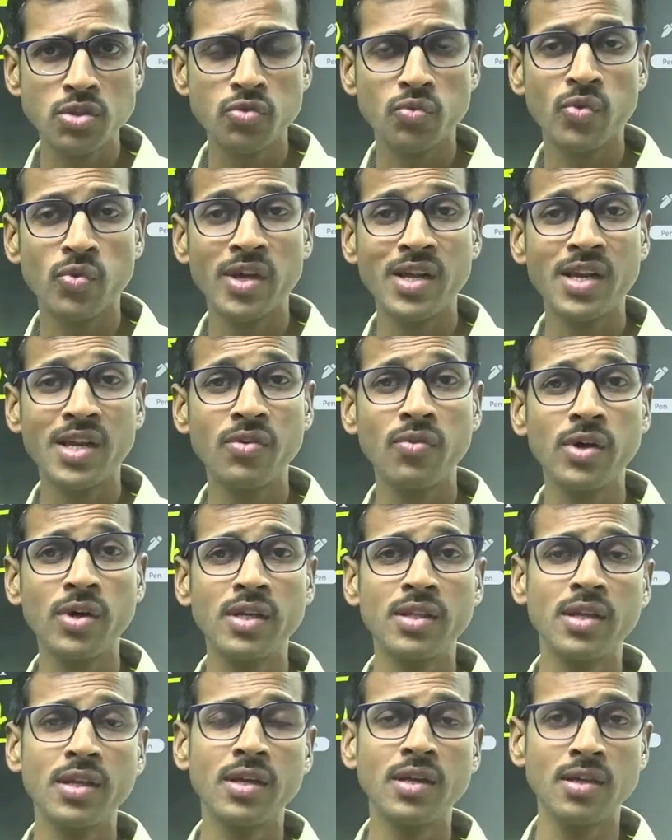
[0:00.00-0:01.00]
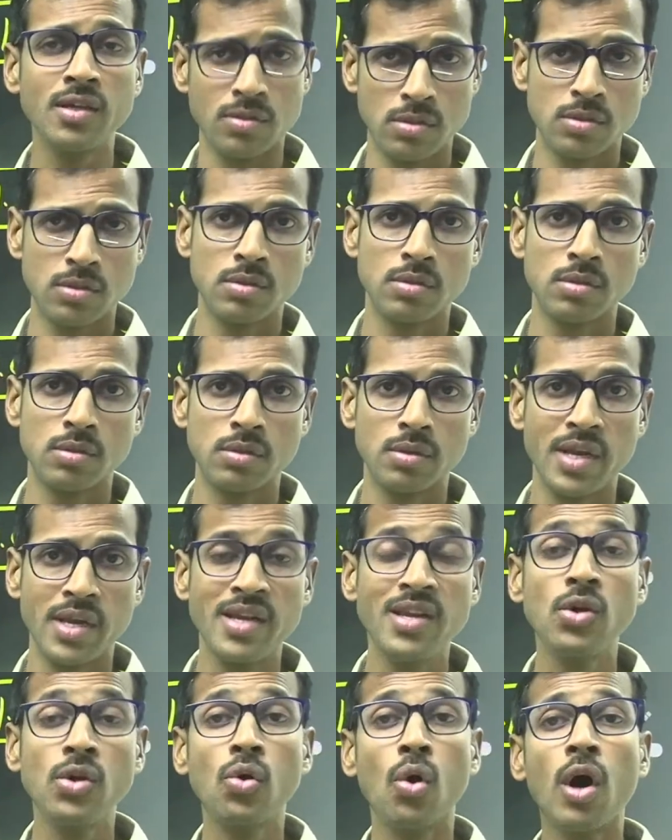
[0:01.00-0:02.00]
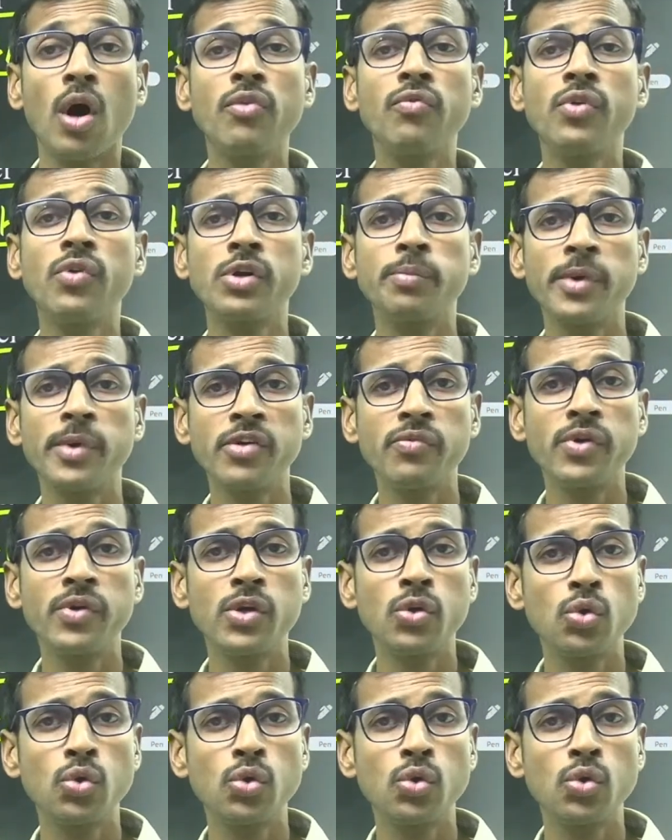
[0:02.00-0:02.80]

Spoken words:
Wherever there is any conflict between